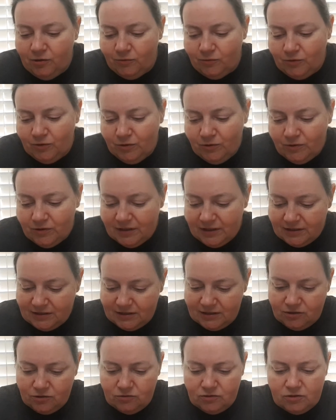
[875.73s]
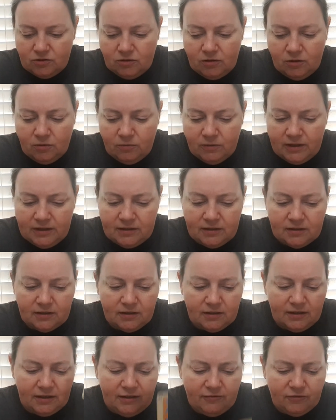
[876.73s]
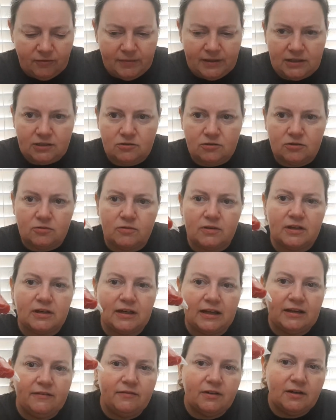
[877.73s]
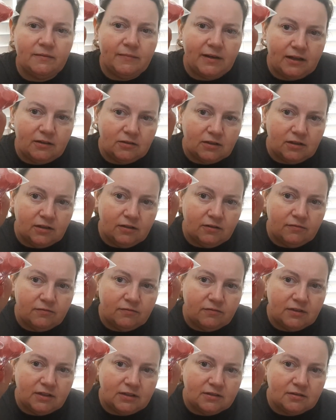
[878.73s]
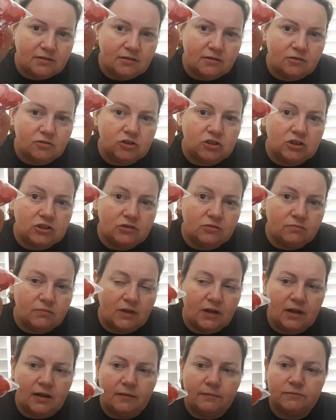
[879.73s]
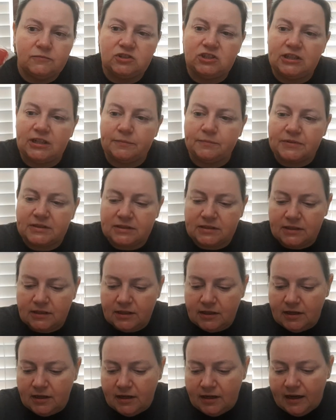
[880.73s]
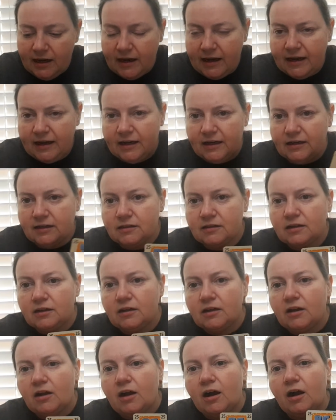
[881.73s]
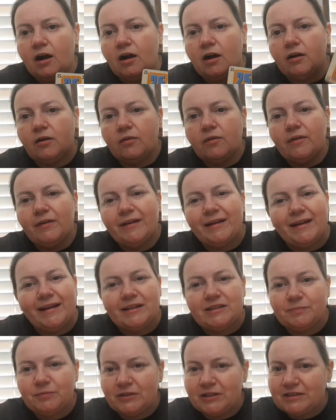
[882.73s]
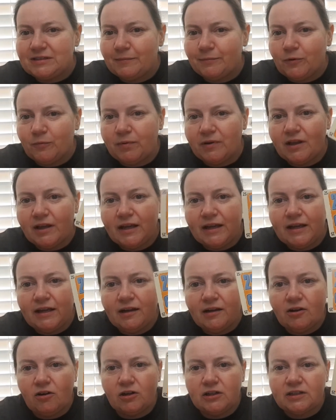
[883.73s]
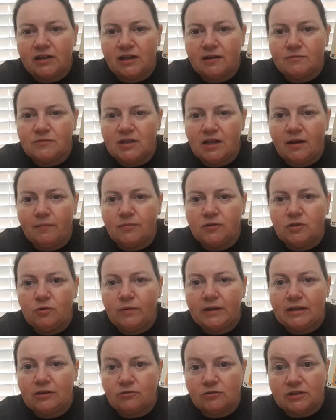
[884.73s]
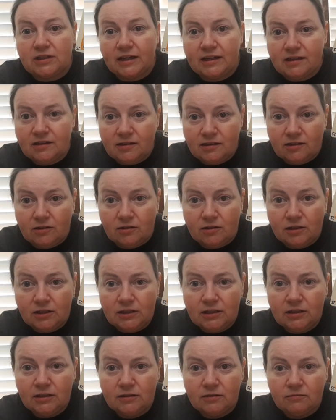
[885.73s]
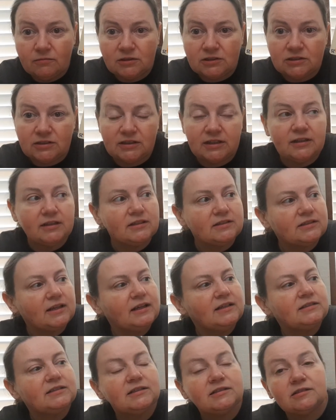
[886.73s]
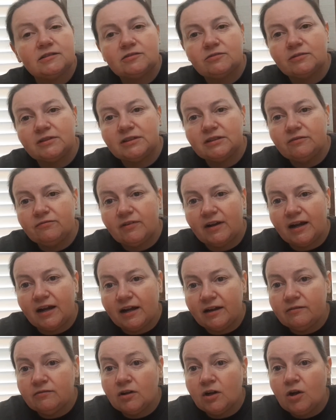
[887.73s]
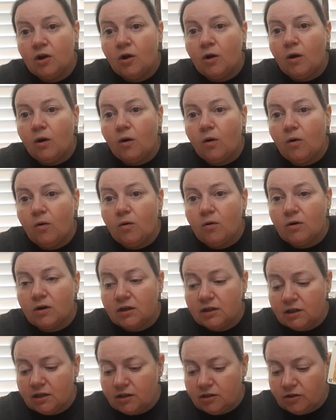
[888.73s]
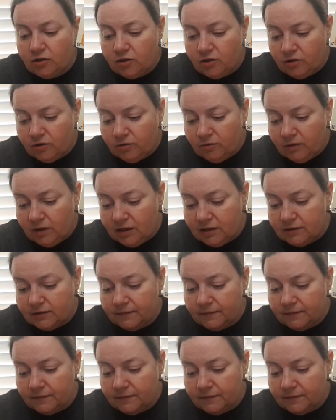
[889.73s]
you do this is you start with, everybody starts with an even amount of these little um, chips. And it's pretty simple play. Card comes up. You either take the card which in this case is a 25, or you